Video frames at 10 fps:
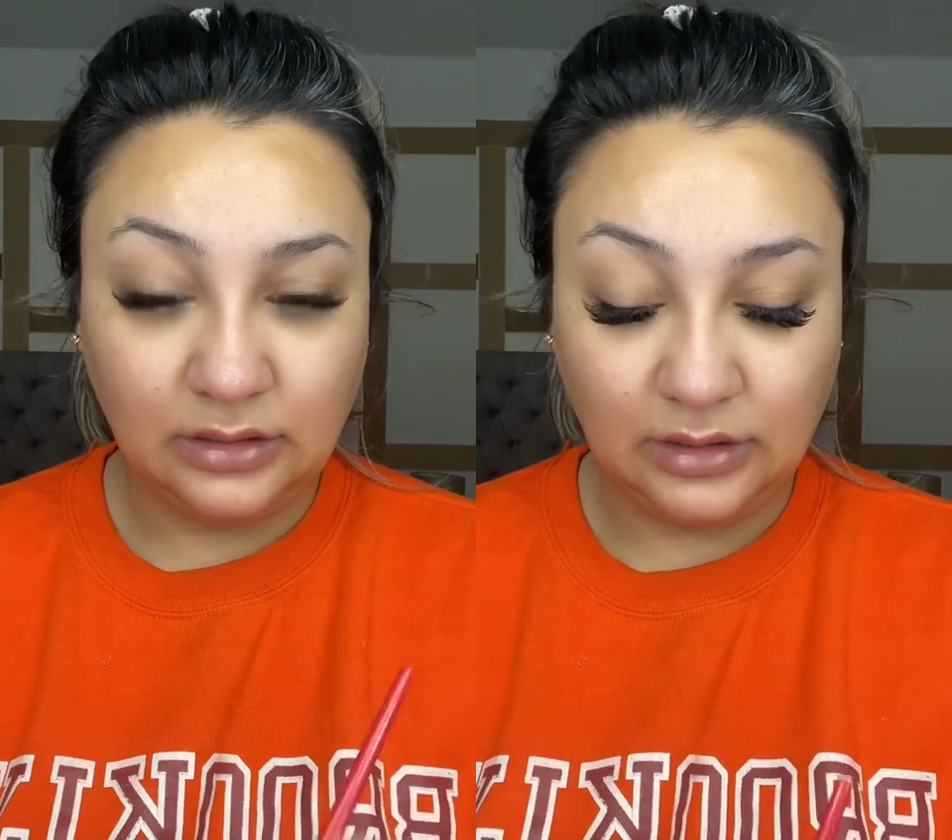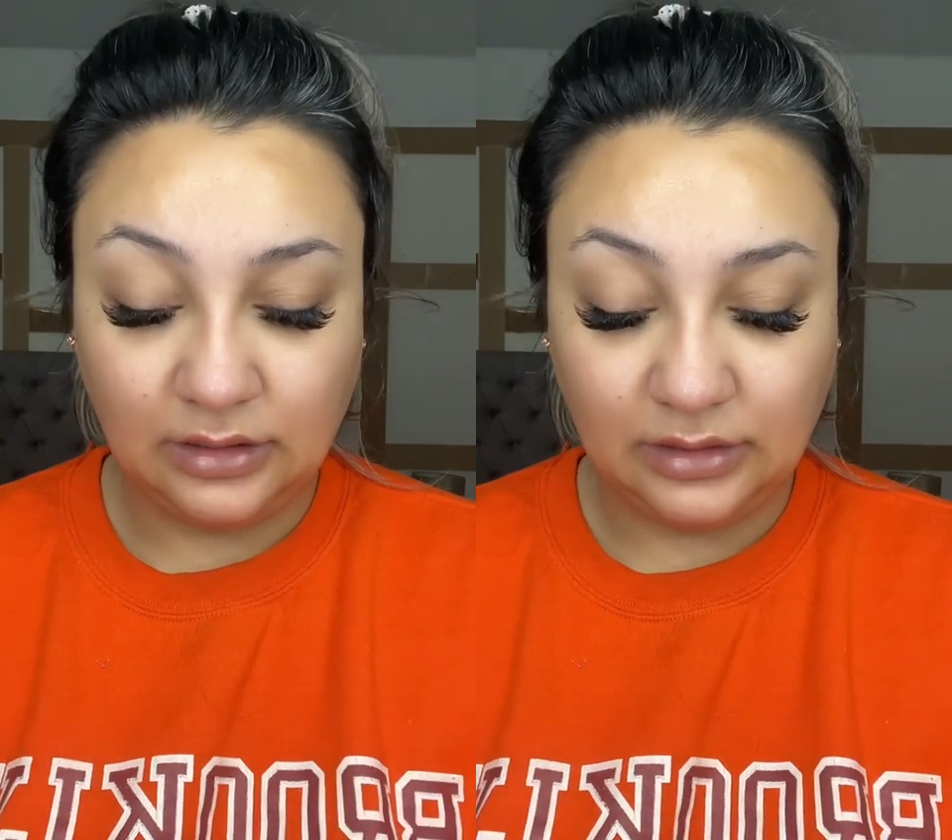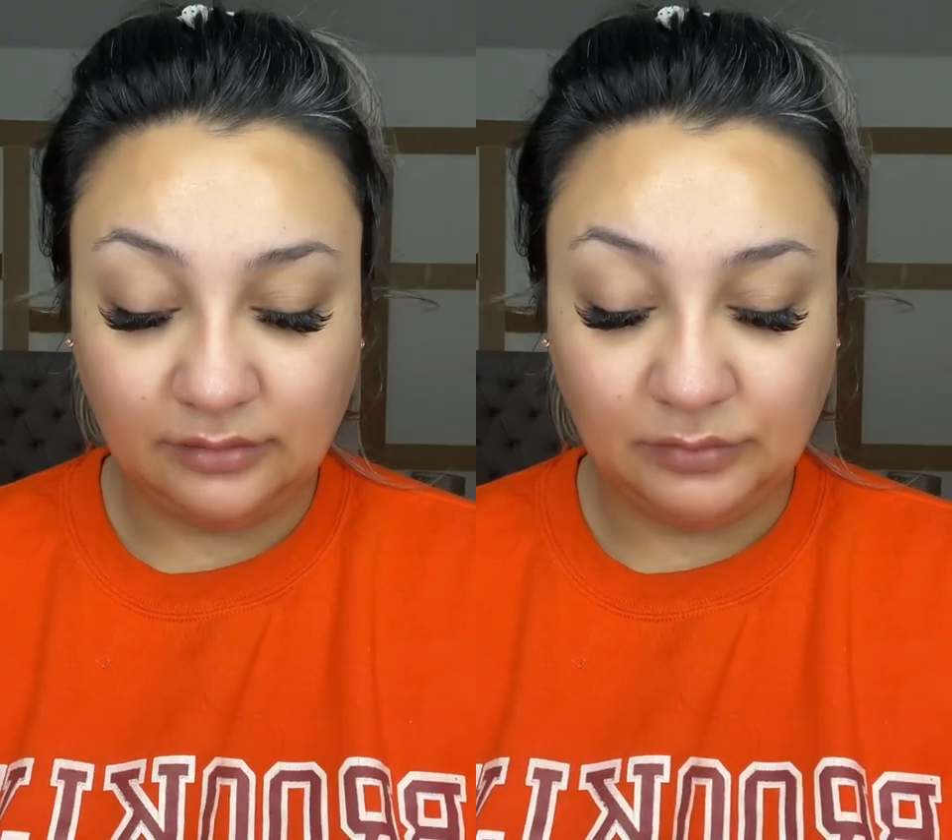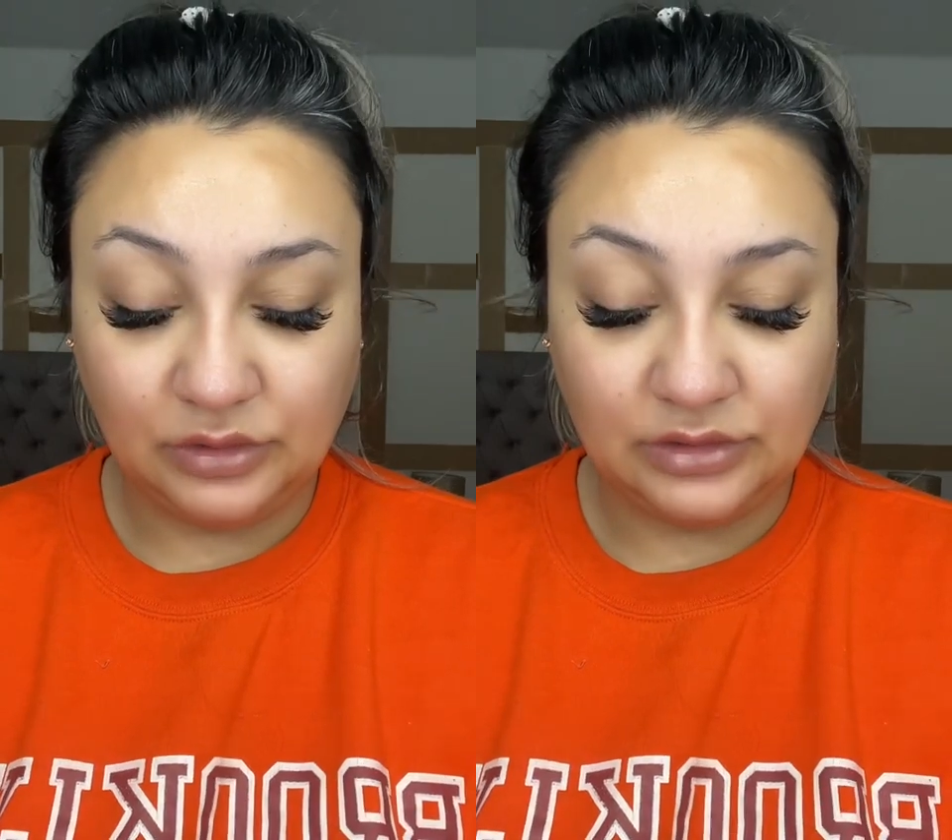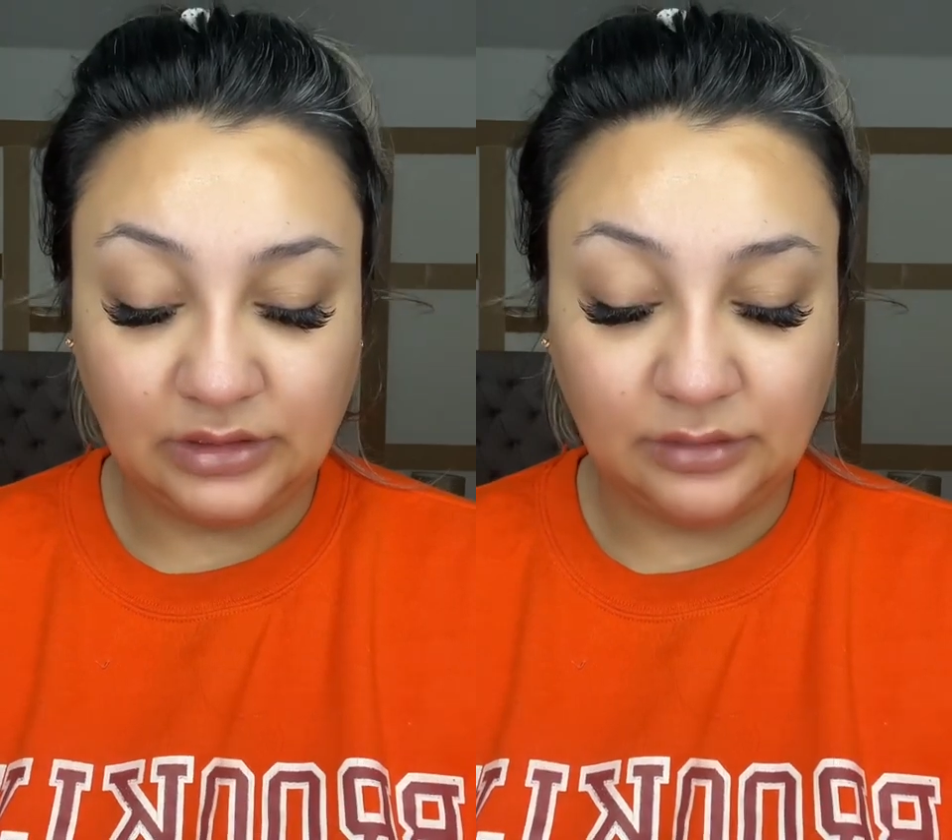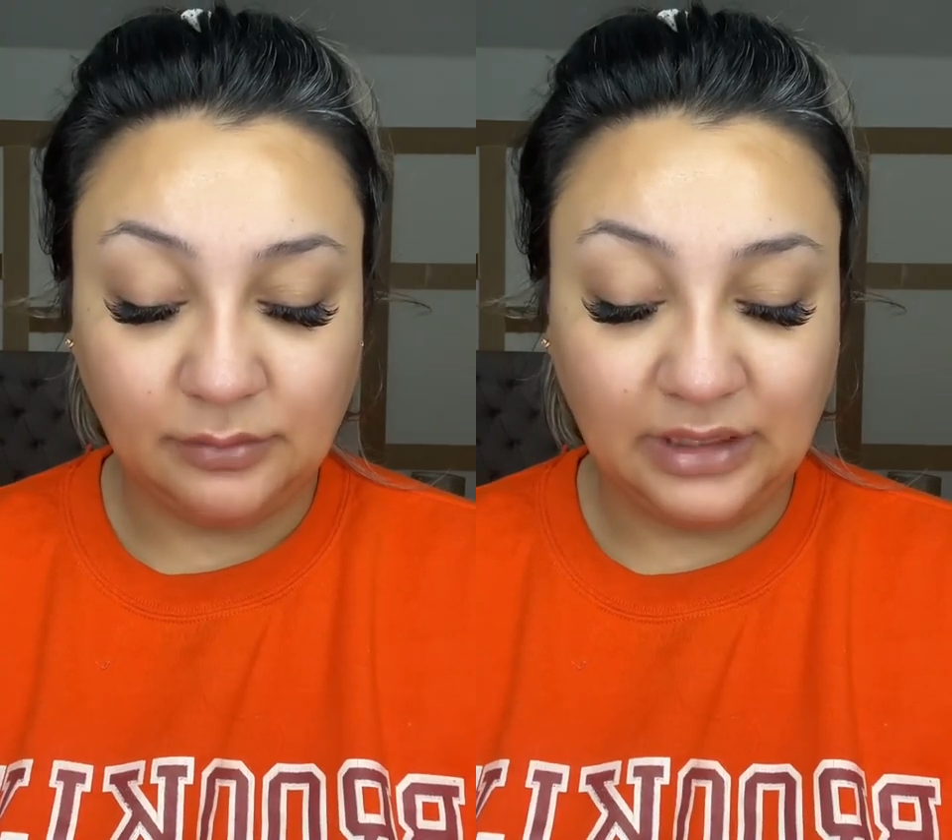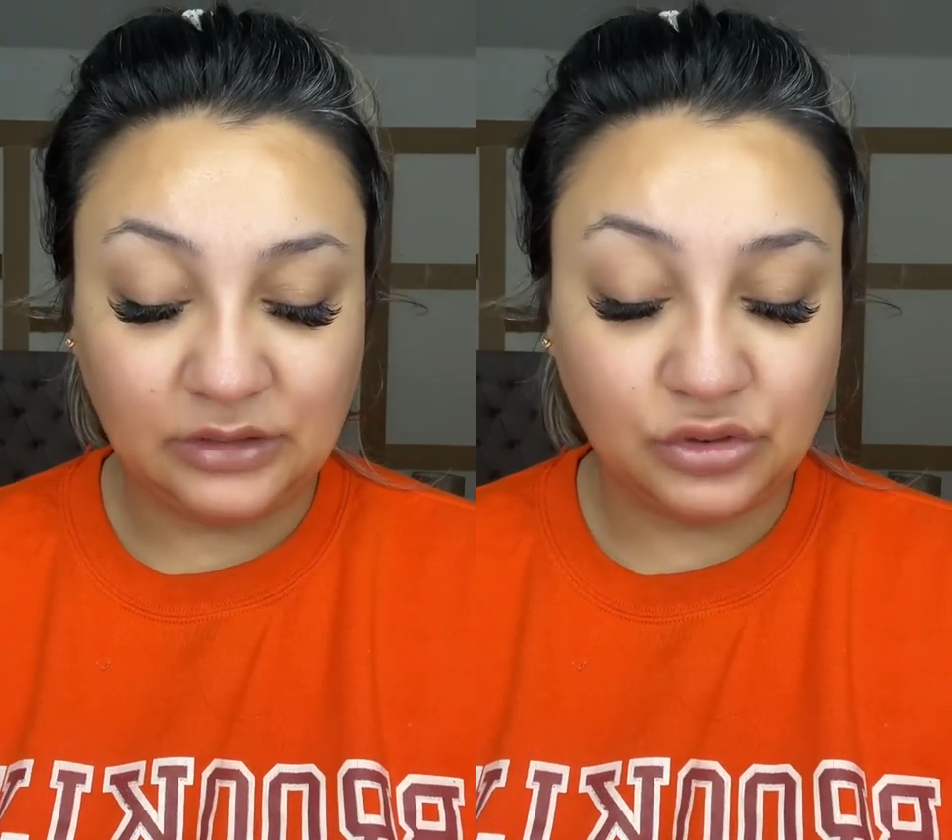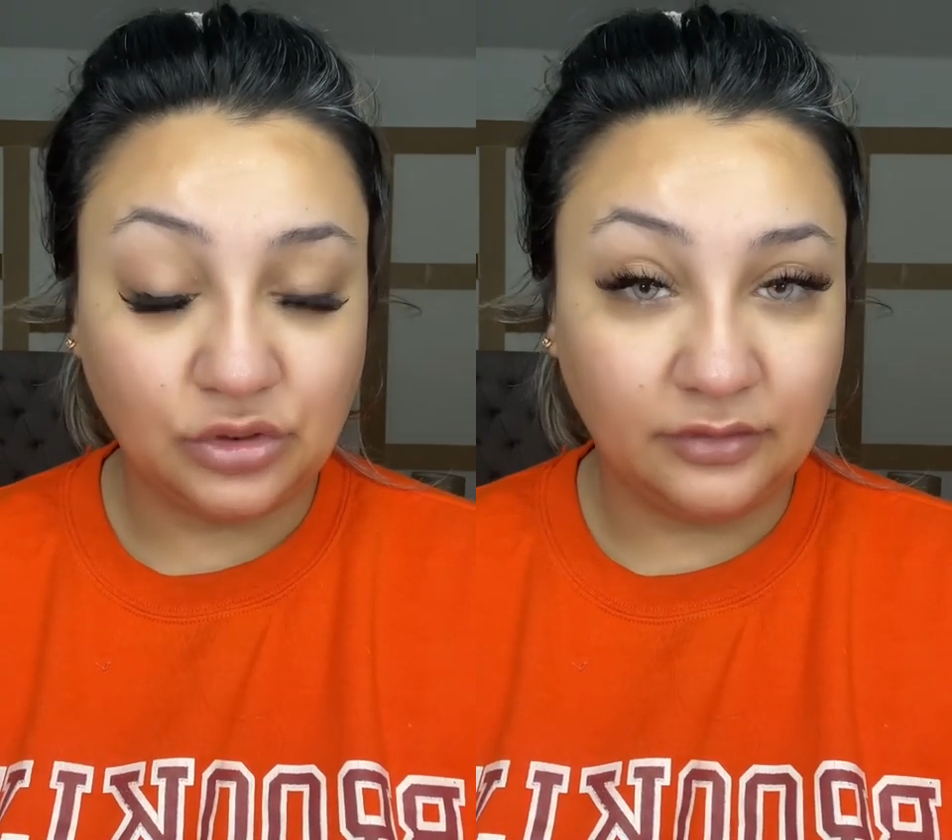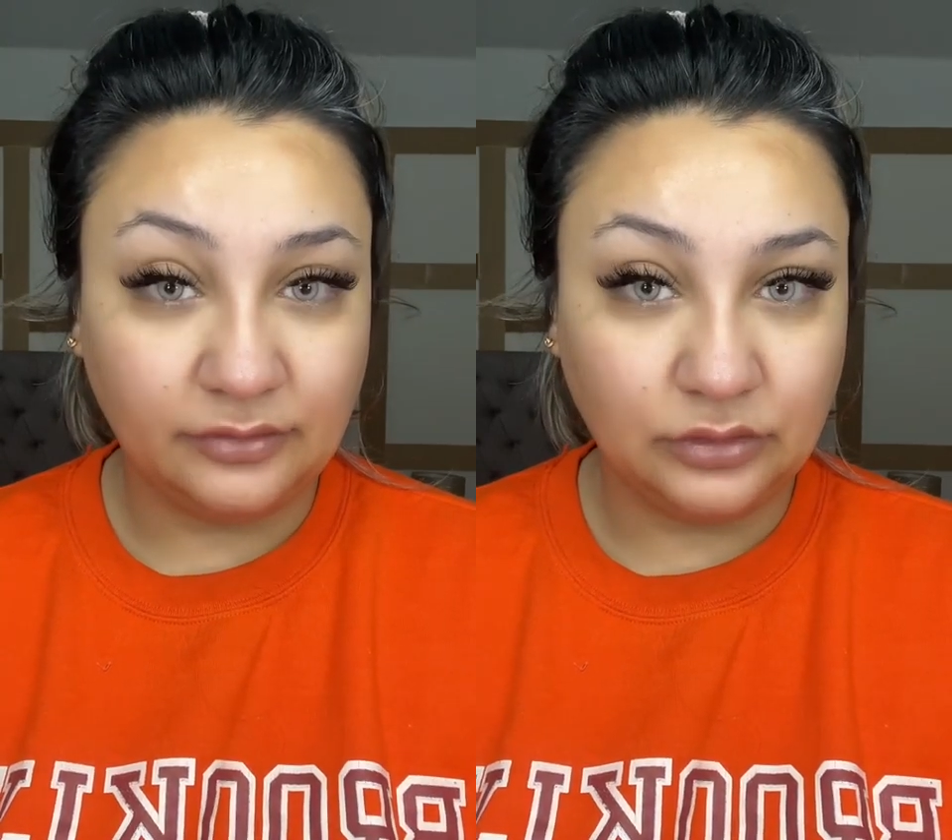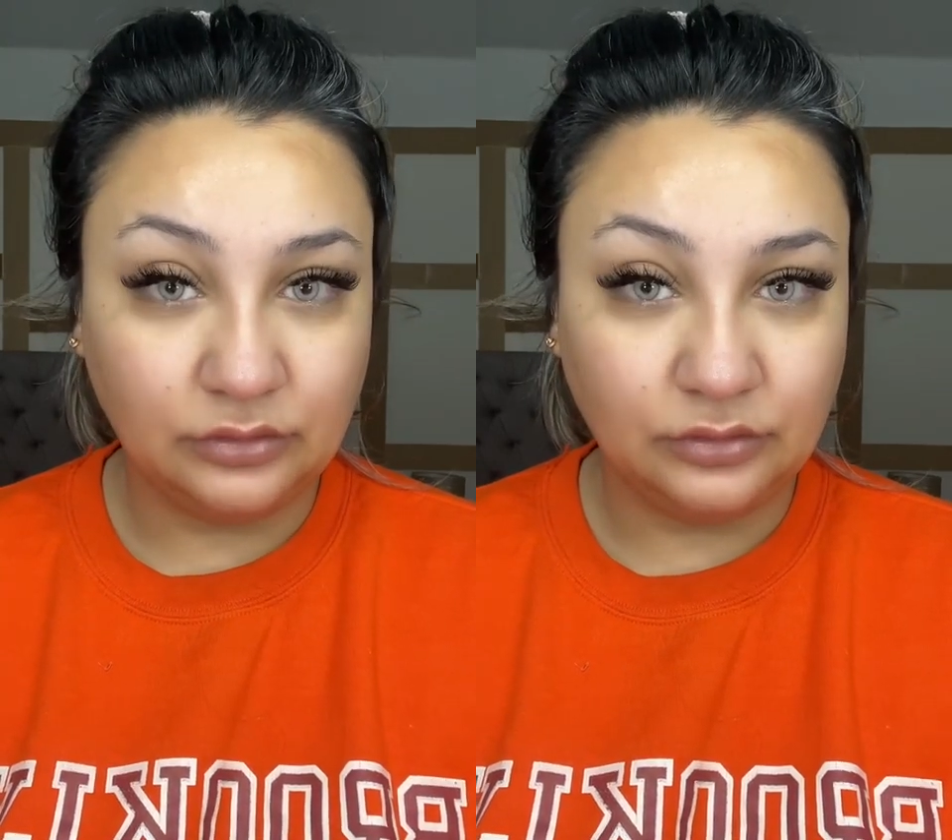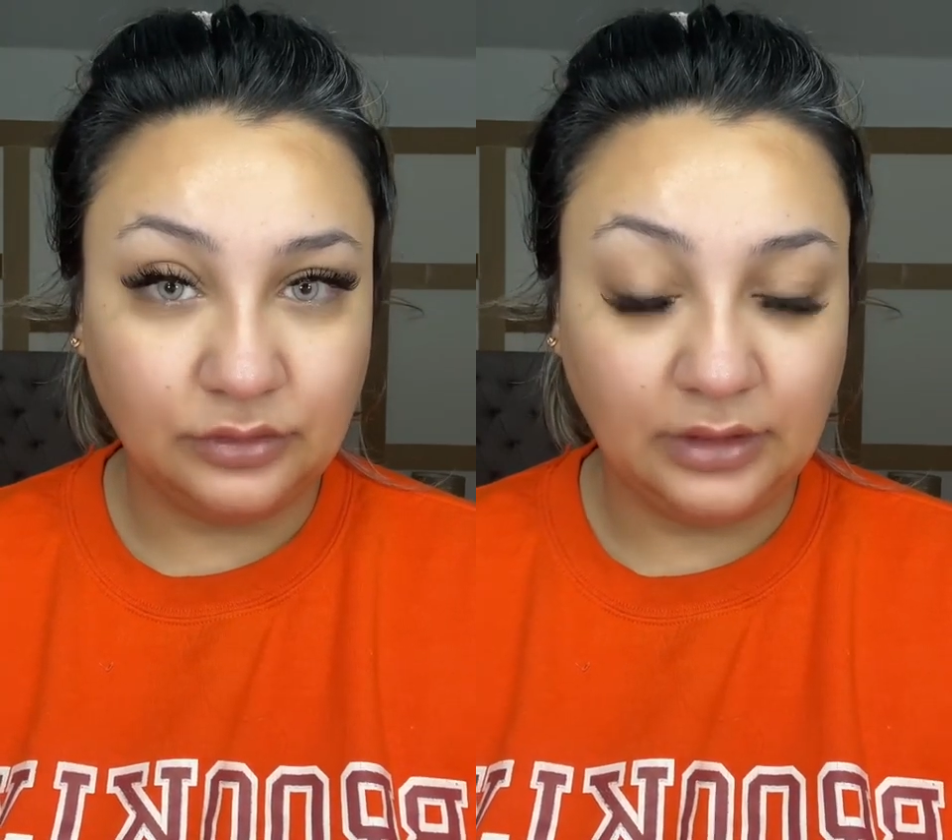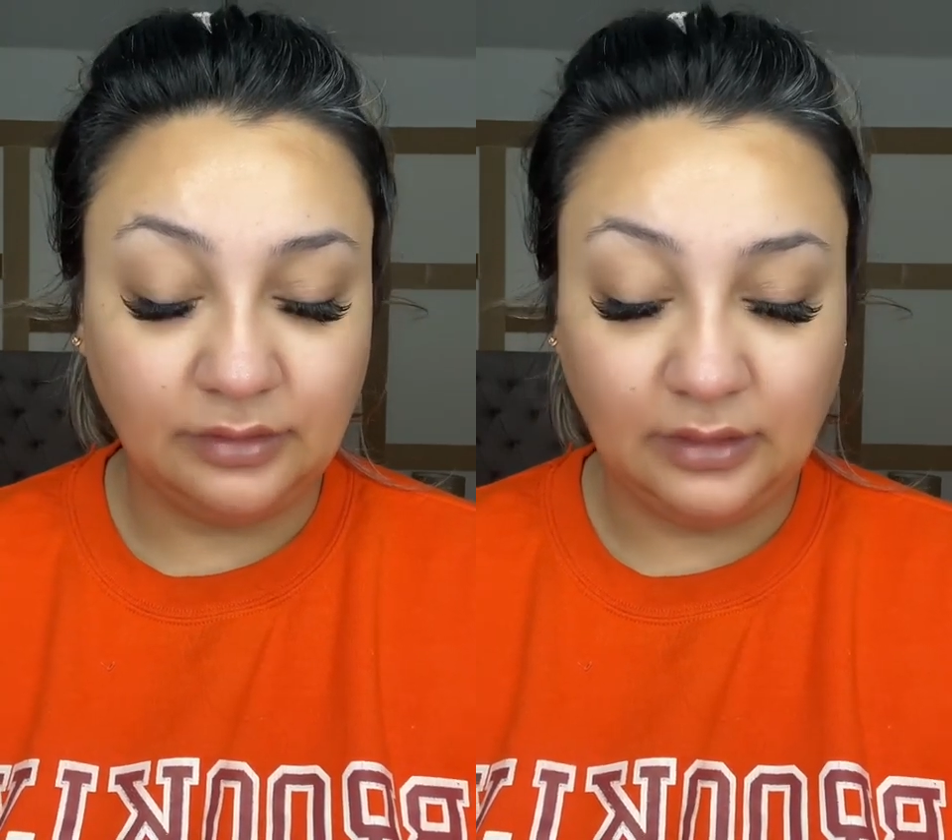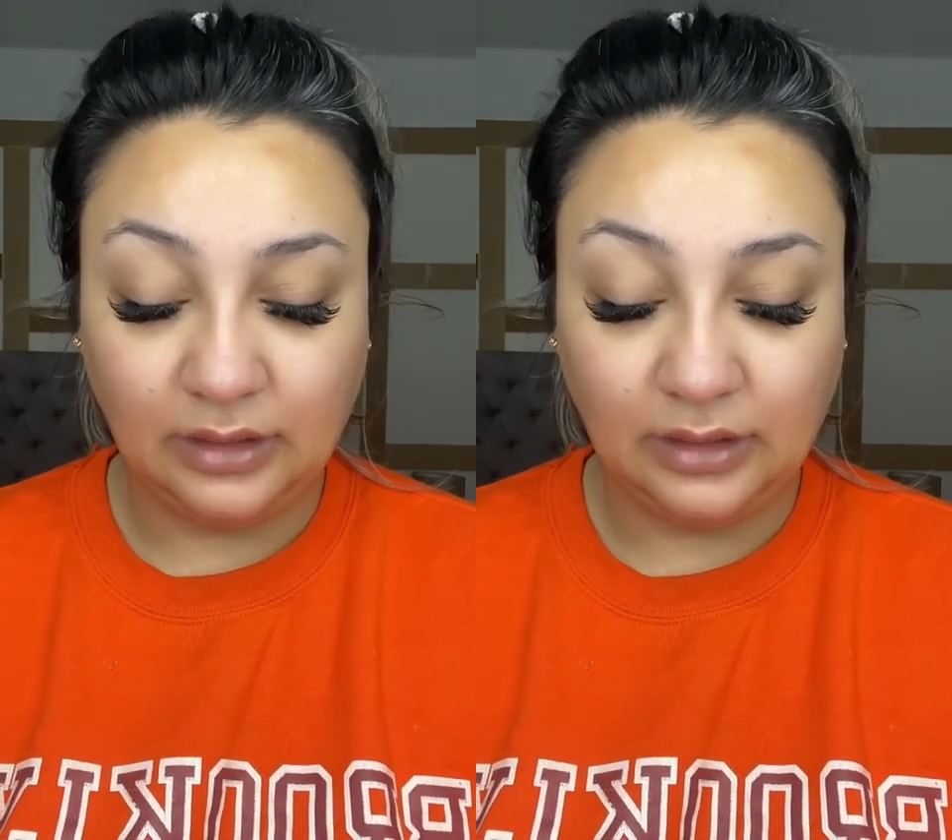and I'm using the black truffle in there.